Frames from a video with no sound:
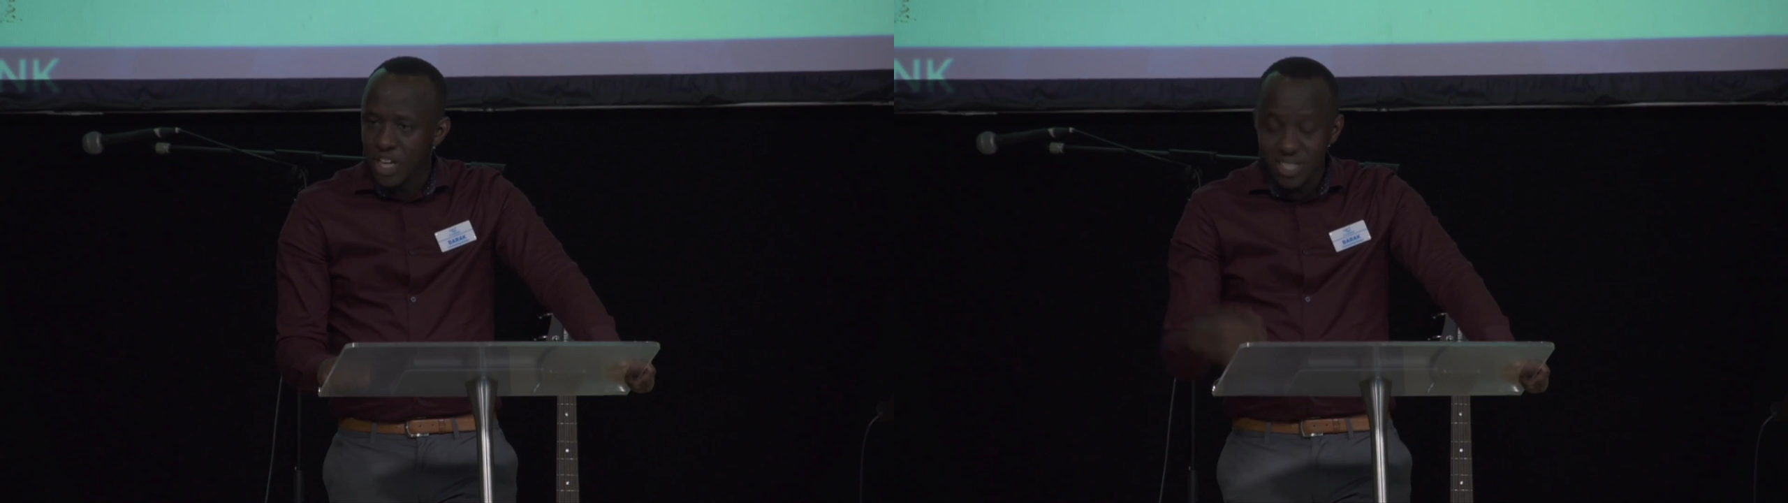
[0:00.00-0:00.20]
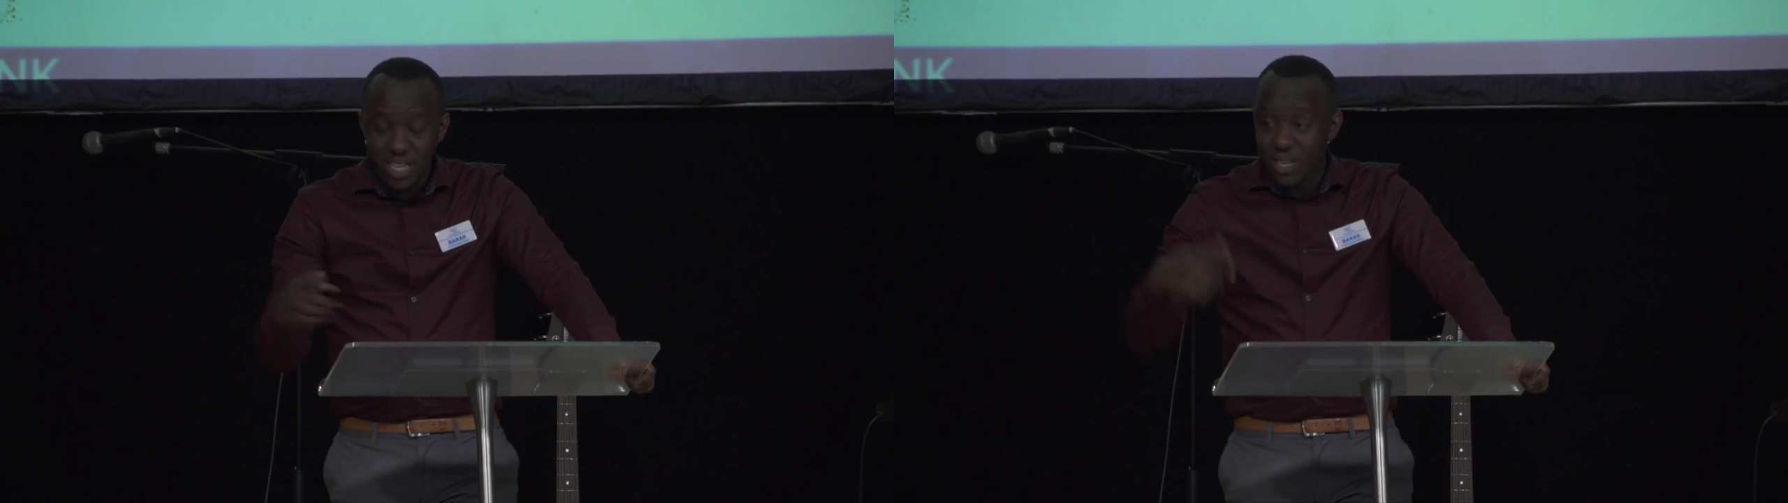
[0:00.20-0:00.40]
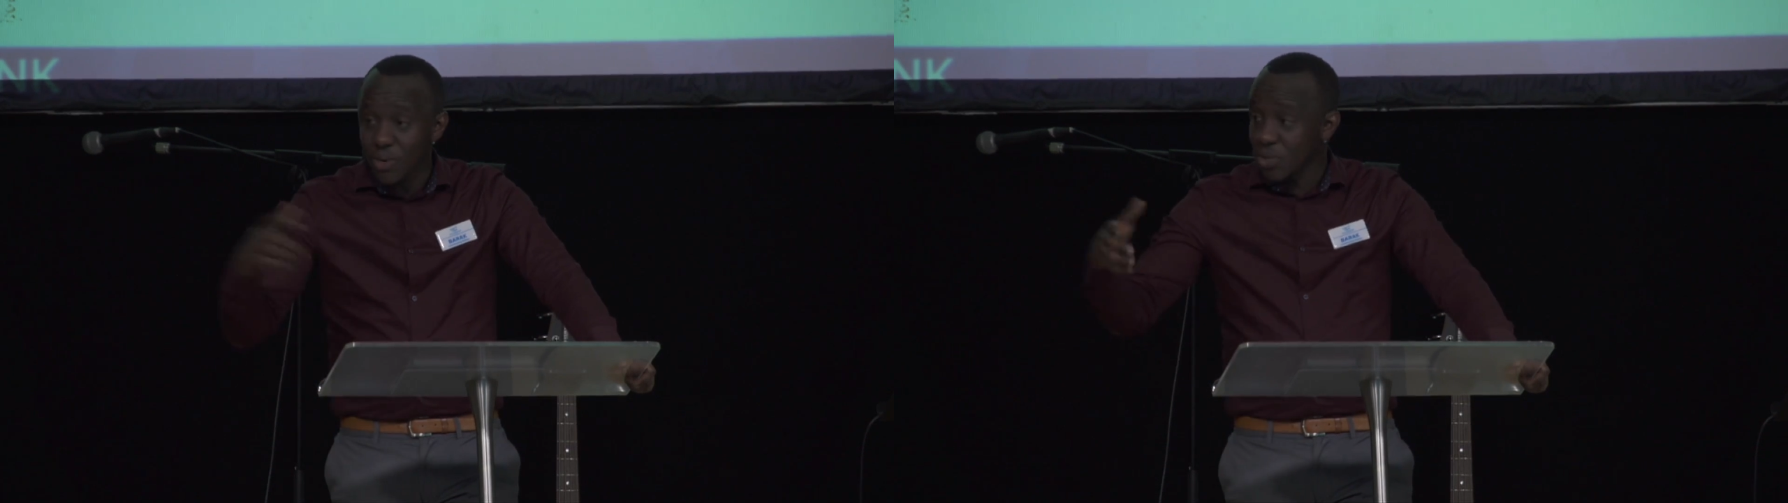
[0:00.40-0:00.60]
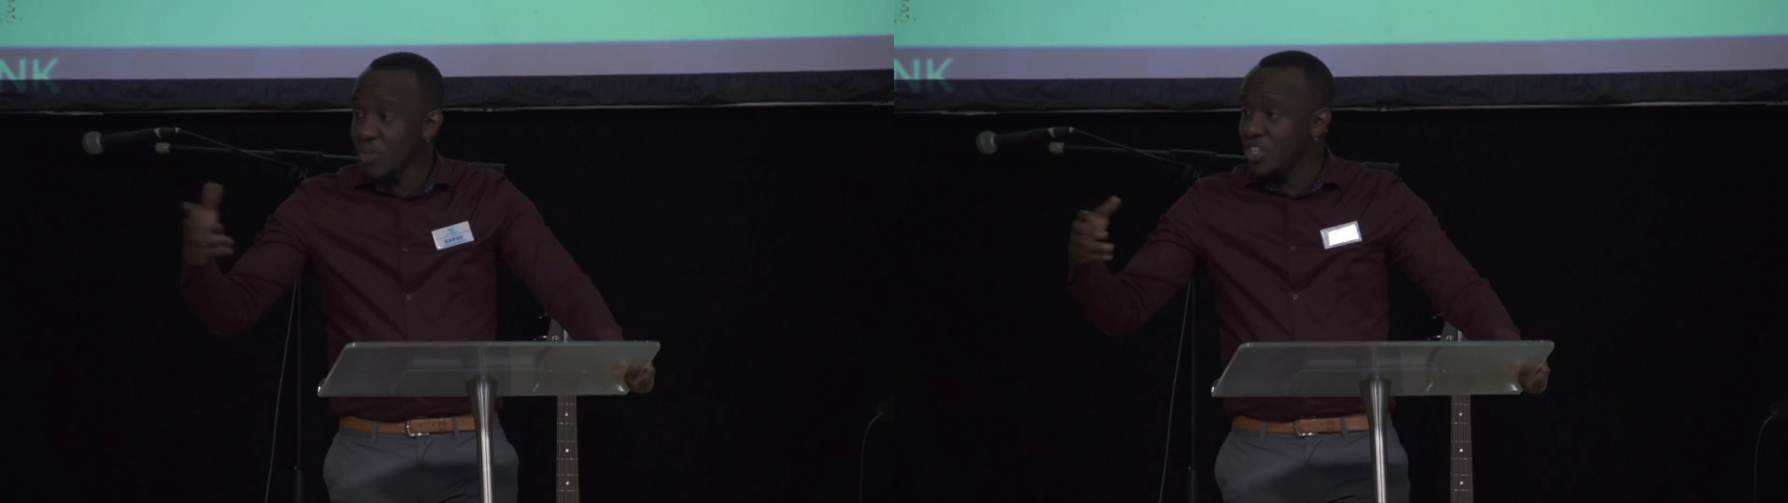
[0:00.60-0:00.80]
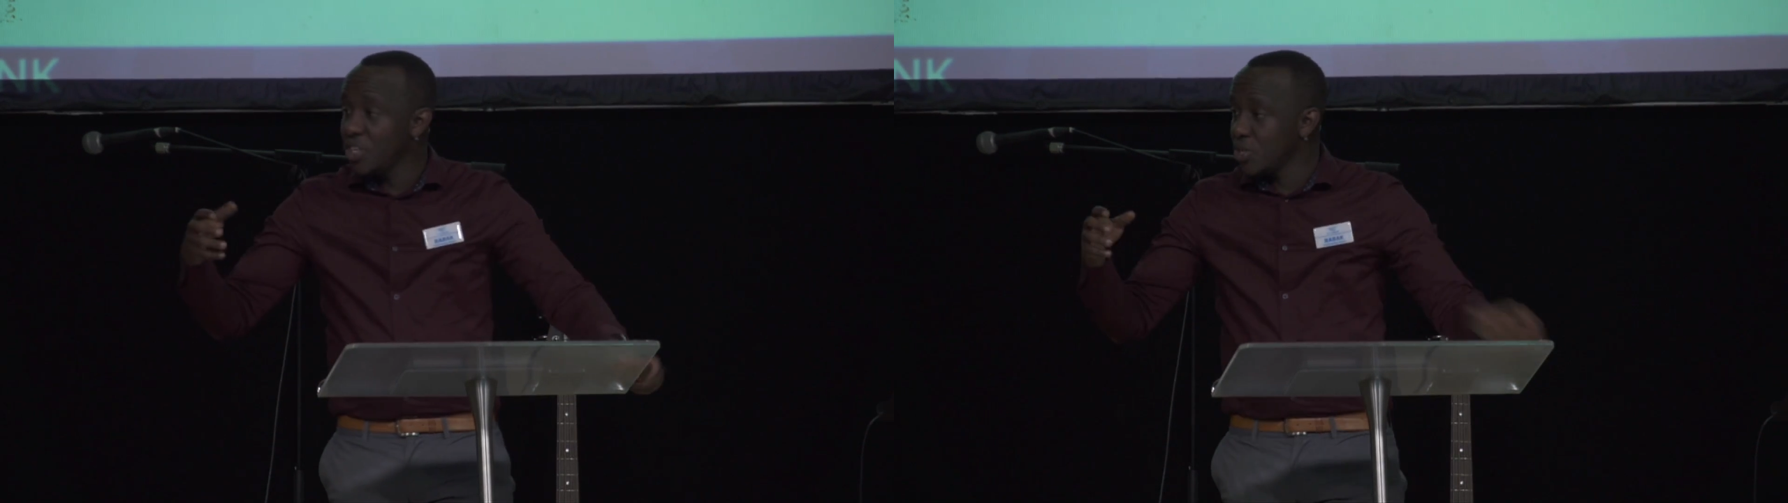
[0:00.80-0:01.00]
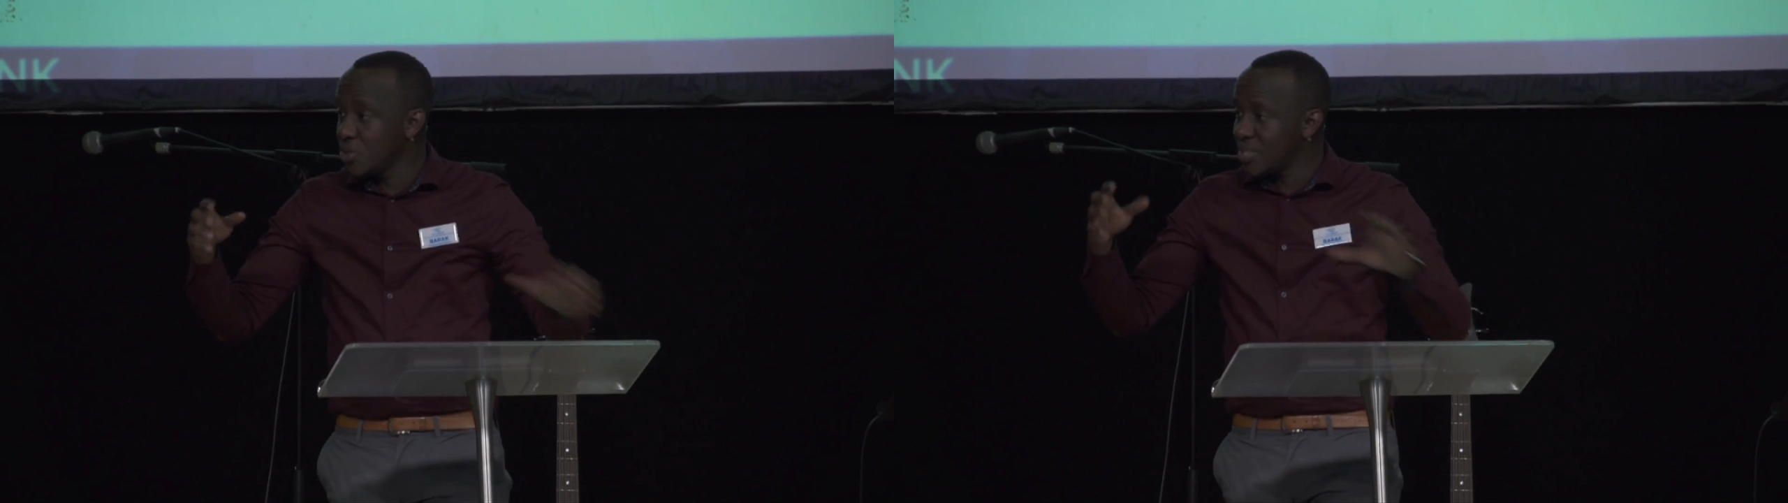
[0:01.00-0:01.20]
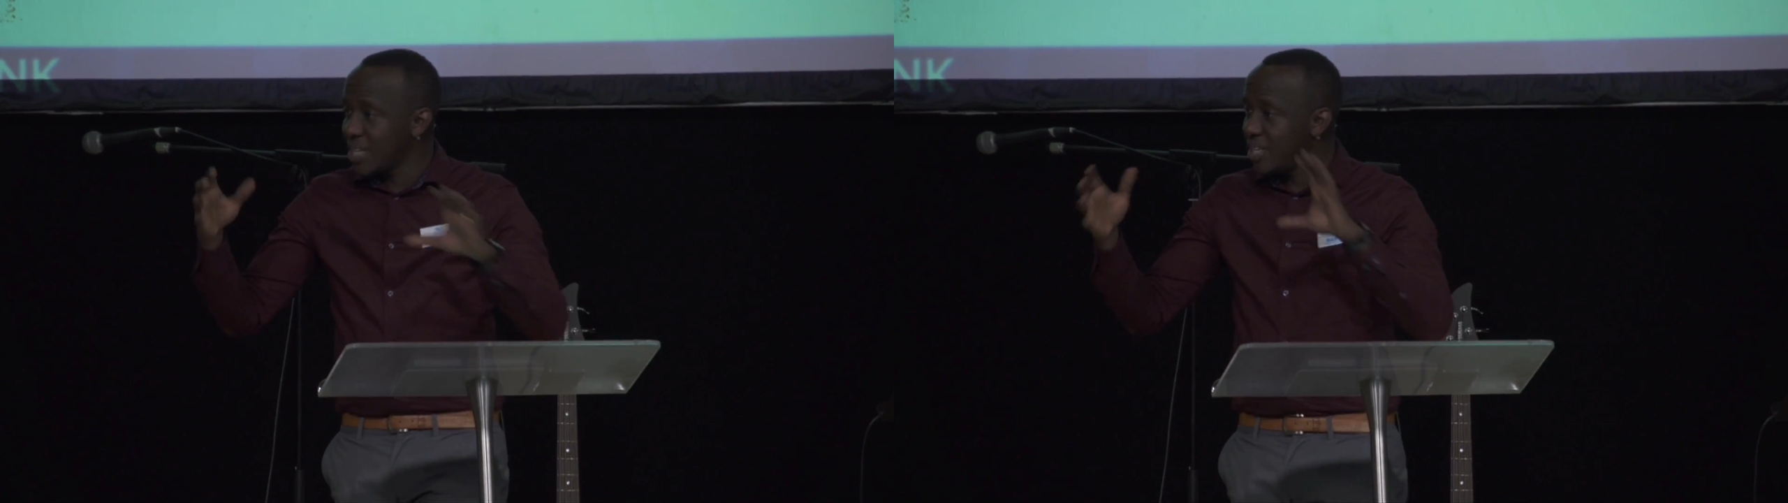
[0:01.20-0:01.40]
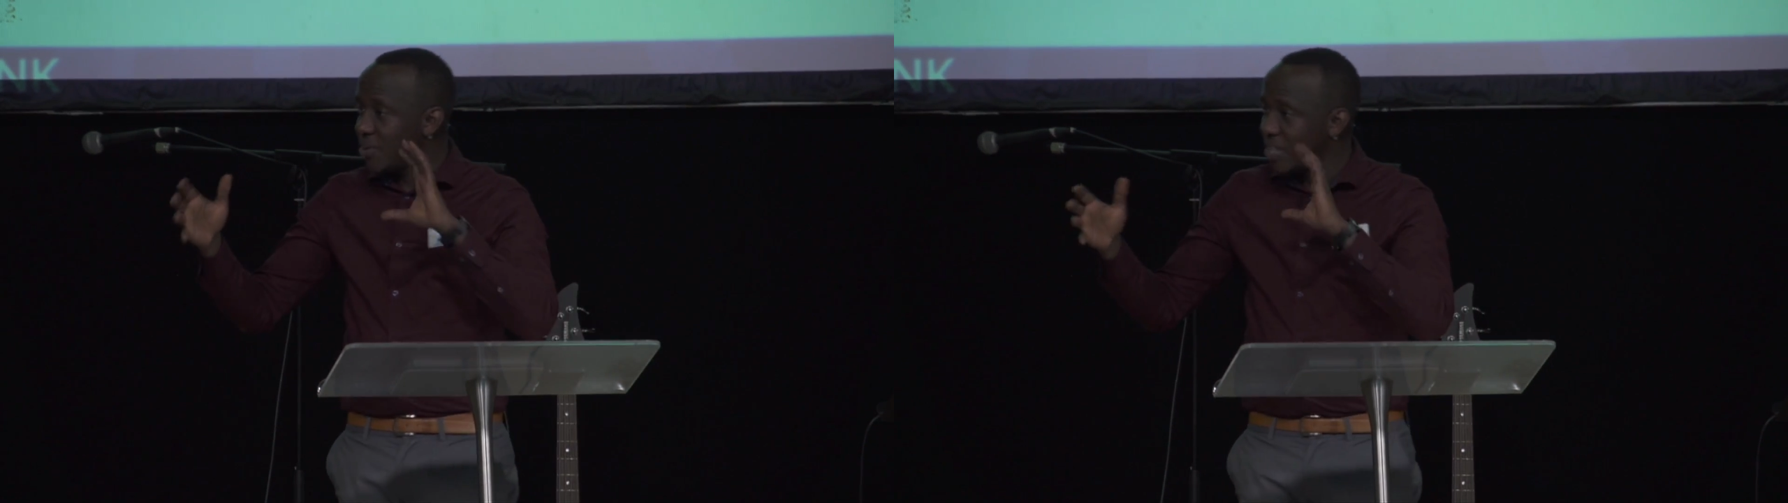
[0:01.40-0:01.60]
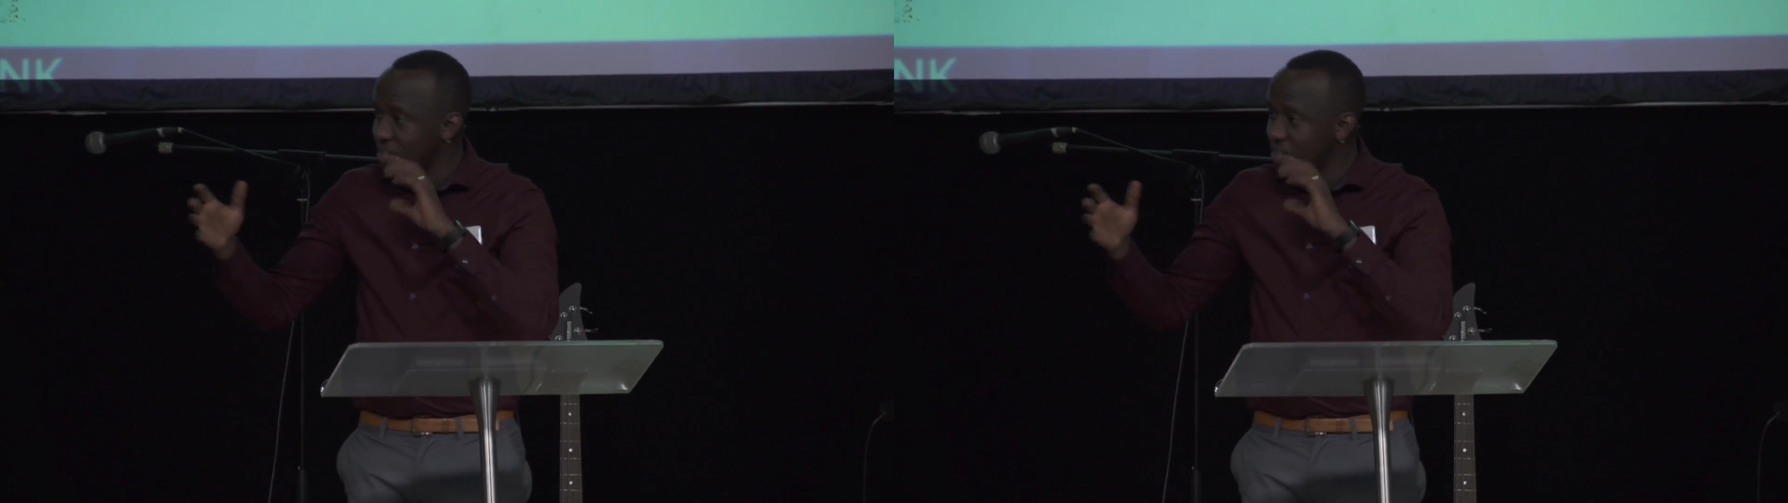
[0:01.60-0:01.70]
See, as I was continuing to study on the